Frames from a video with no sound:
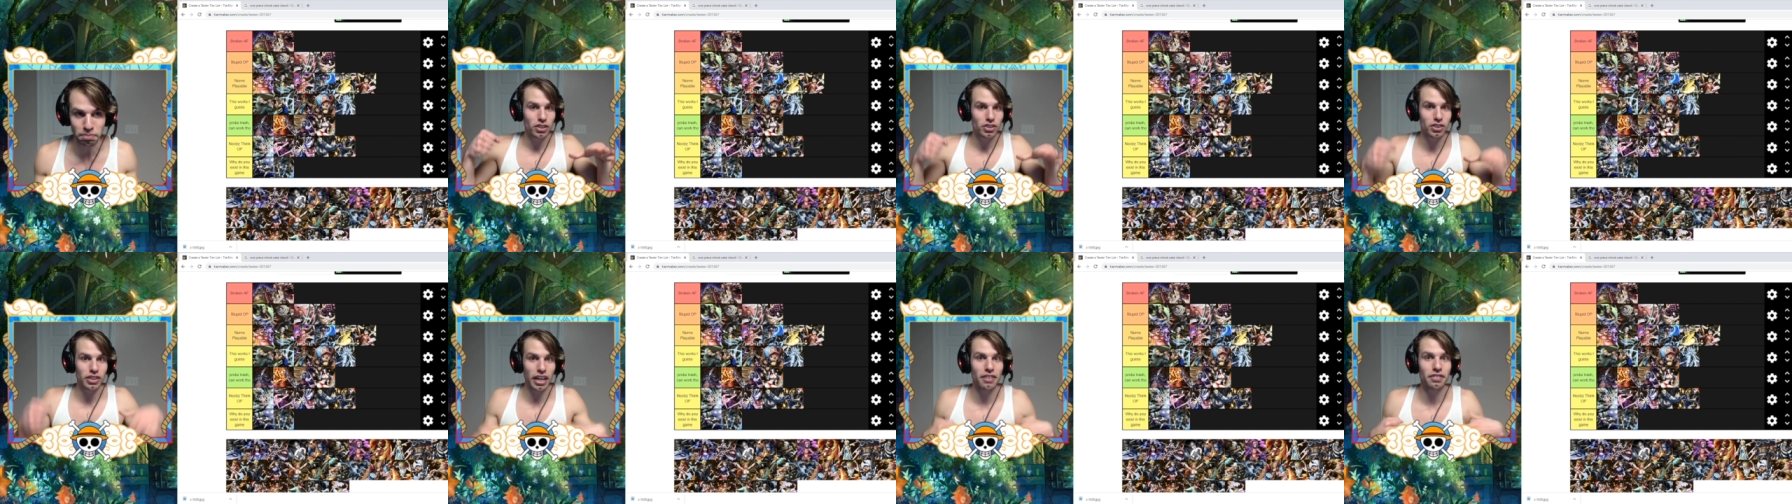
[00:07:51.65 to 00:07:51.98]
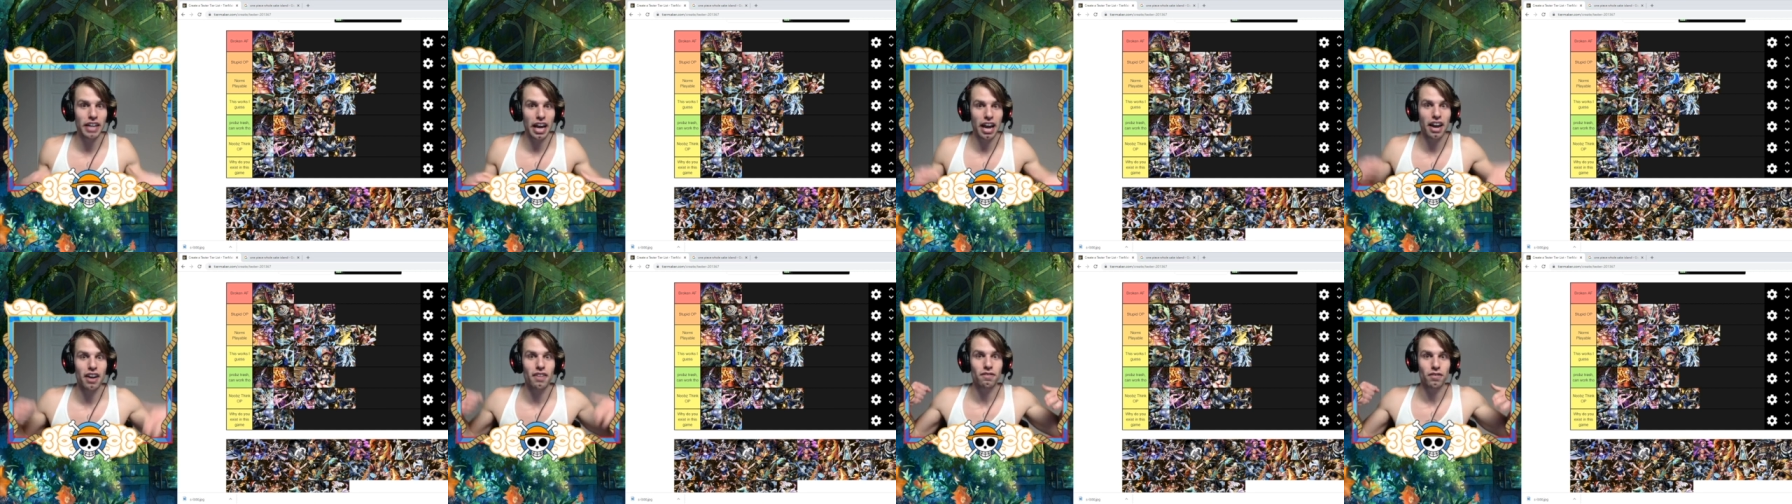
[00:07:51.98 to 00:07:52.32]
save
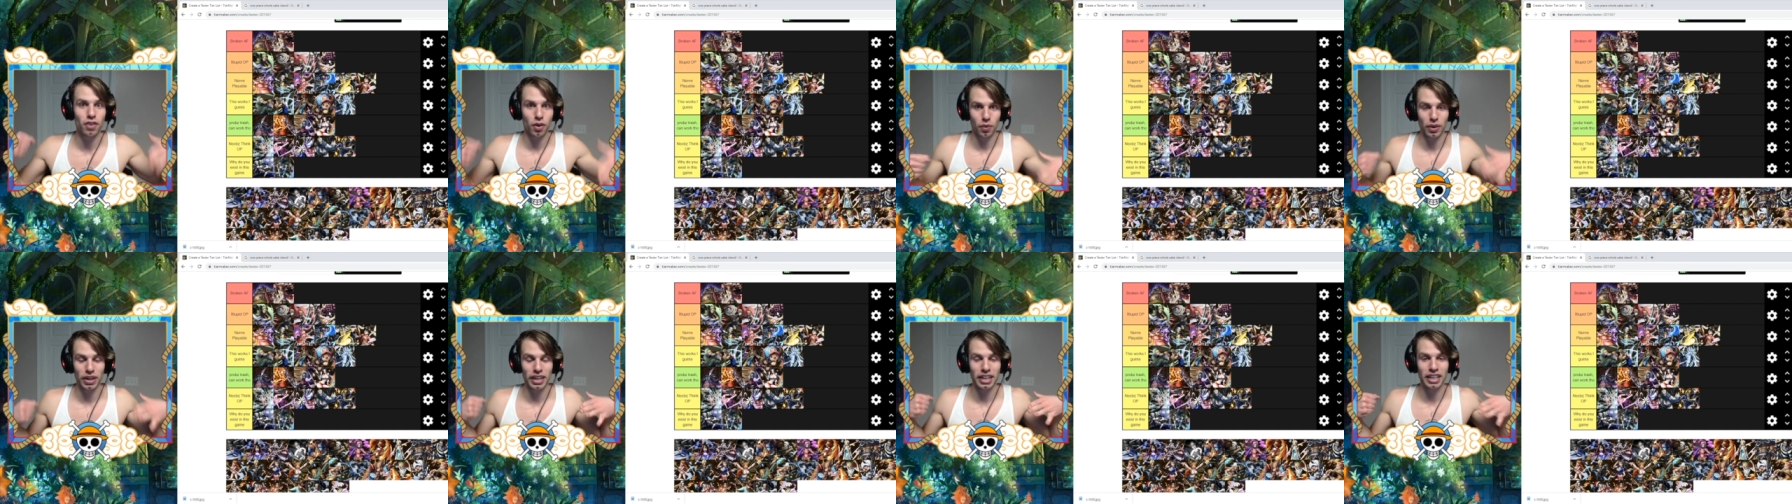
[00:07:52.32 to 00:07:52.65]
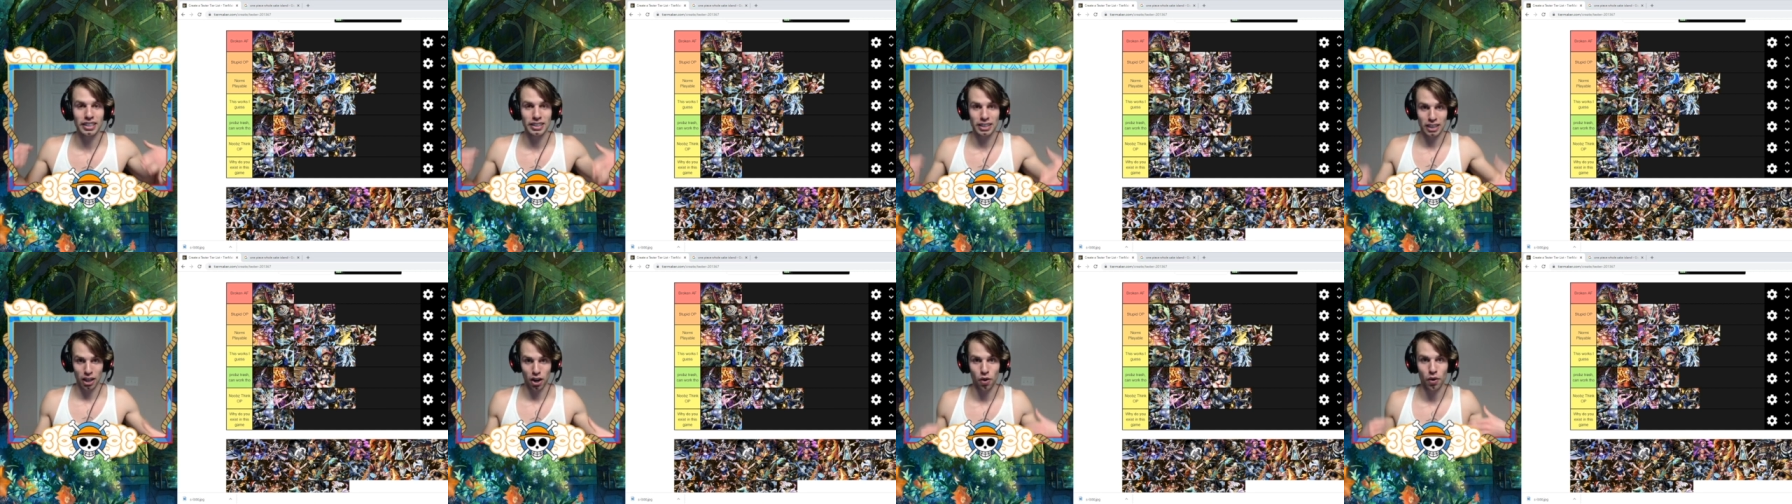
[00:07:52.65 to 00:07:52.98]
that for when
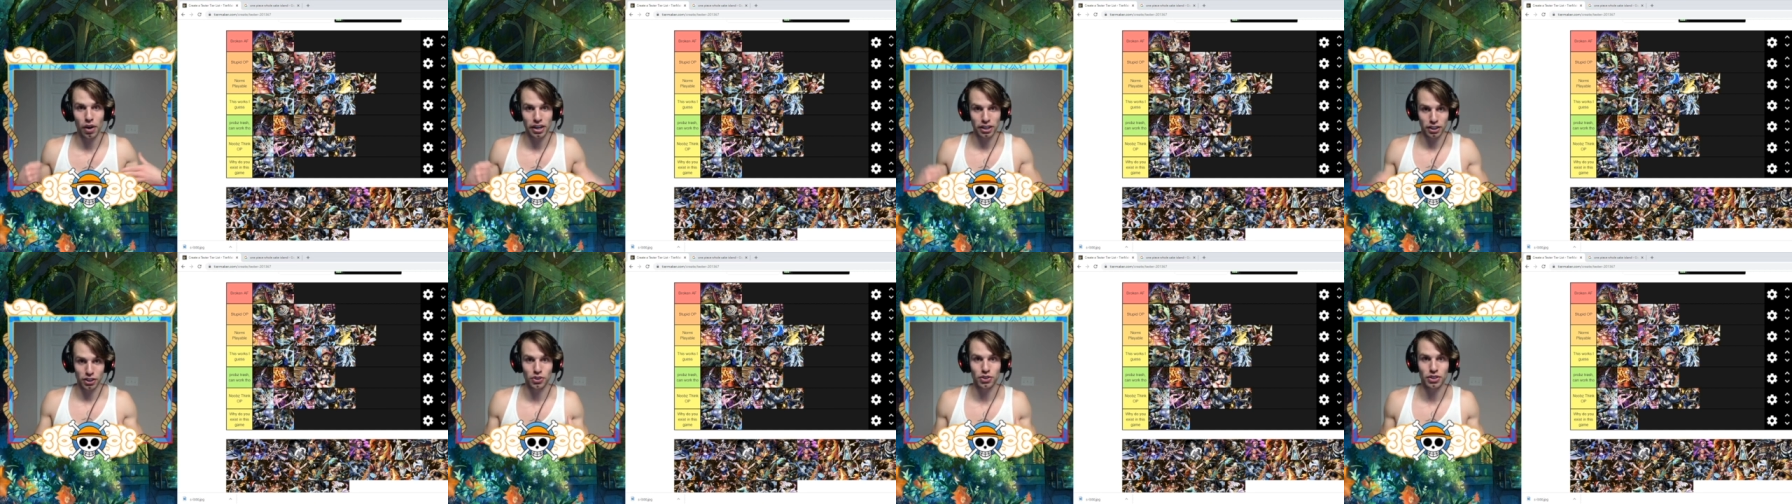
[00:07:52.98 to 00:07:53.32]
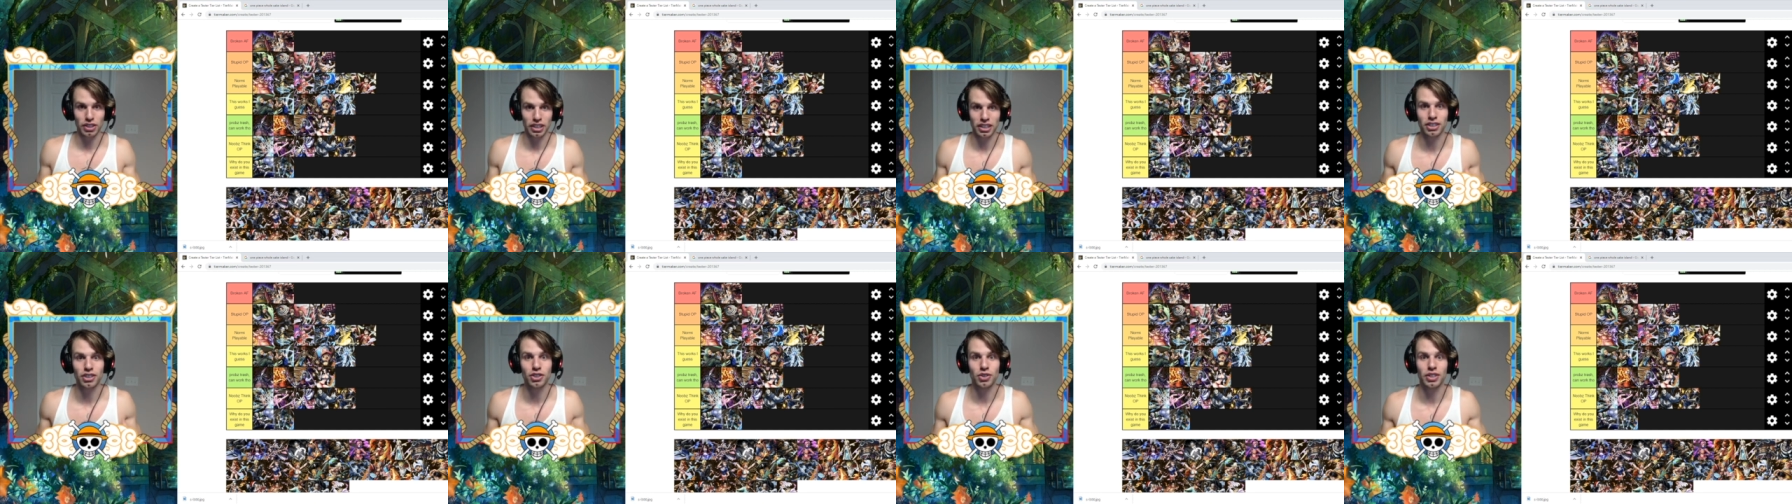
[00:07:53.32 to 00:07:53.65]
he's low and you
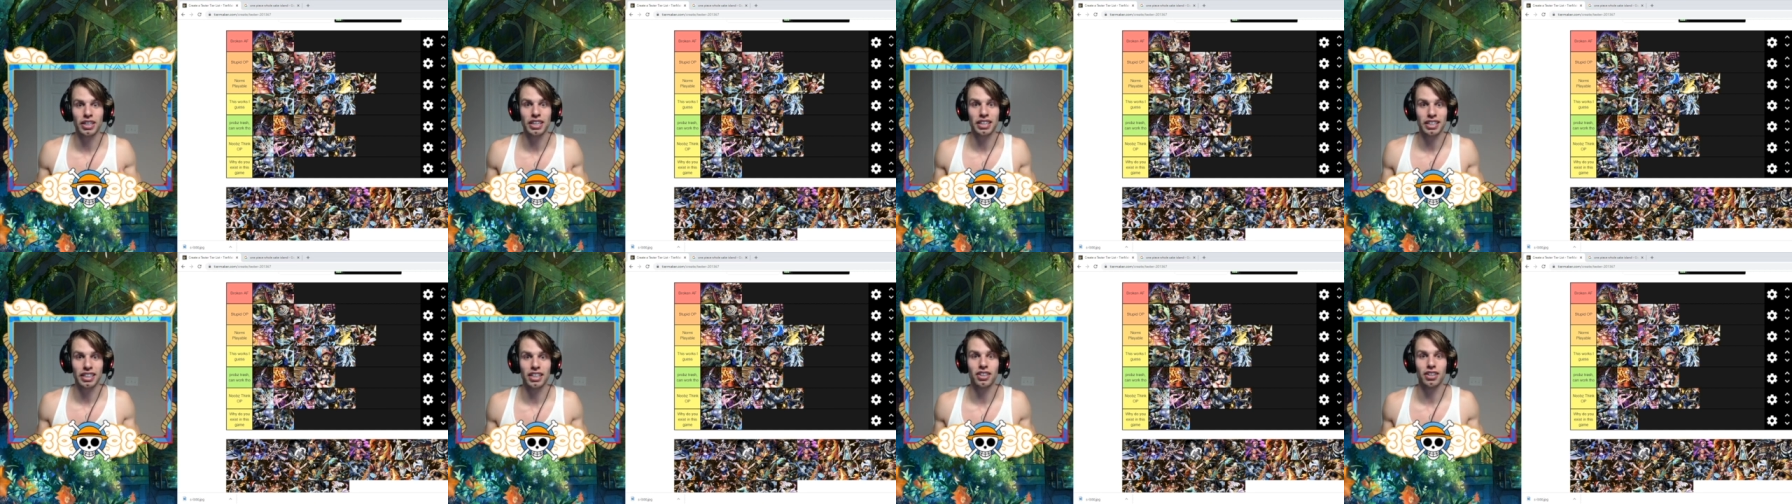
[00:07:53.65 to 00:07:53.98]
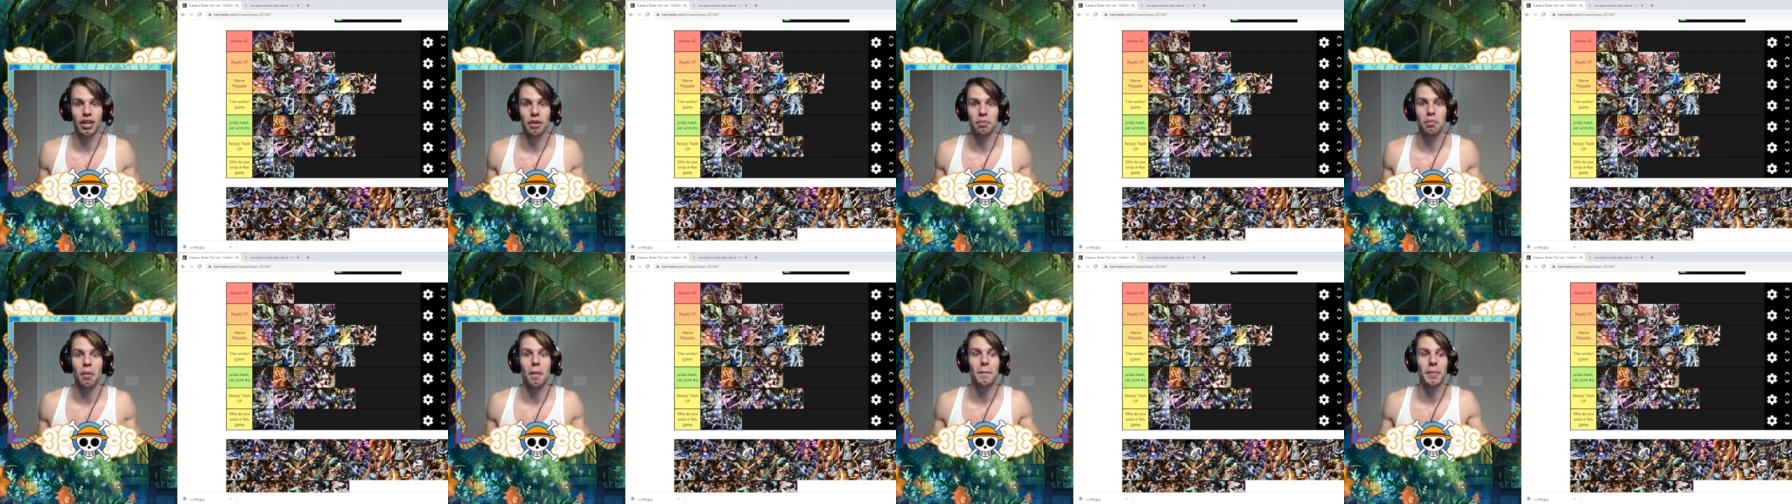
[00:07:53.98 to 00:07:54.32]
think you can kill
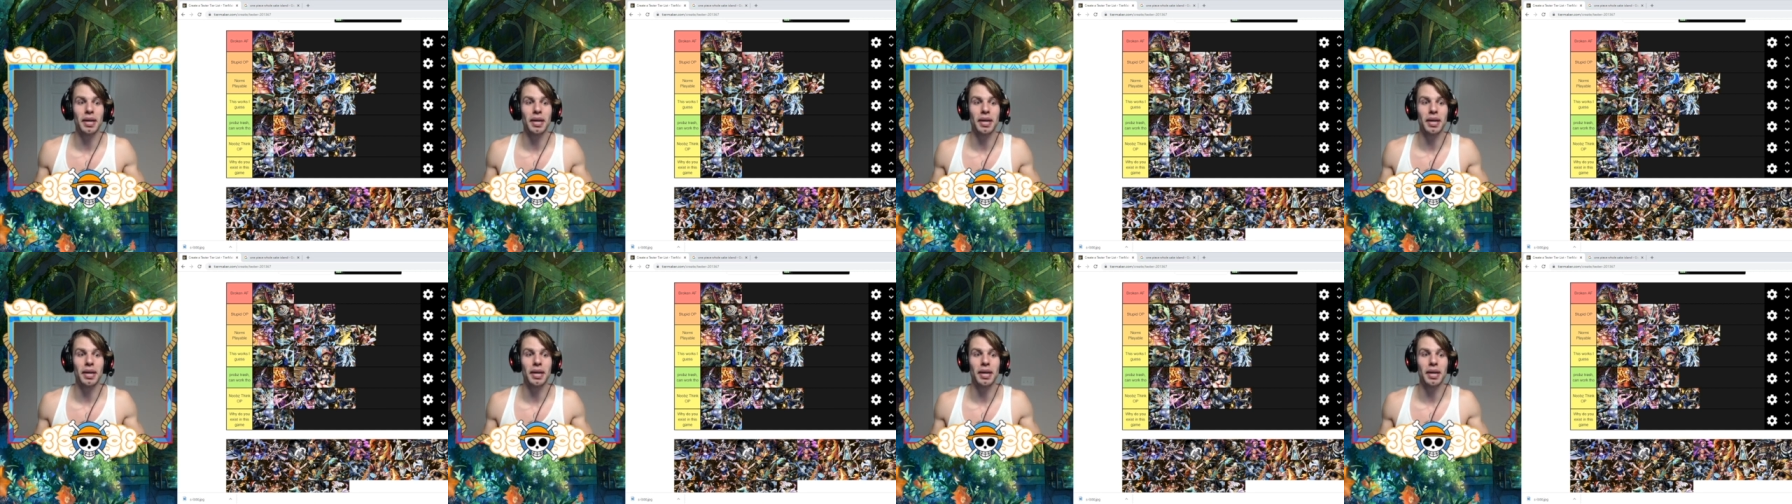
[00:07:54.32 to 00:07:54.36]
him,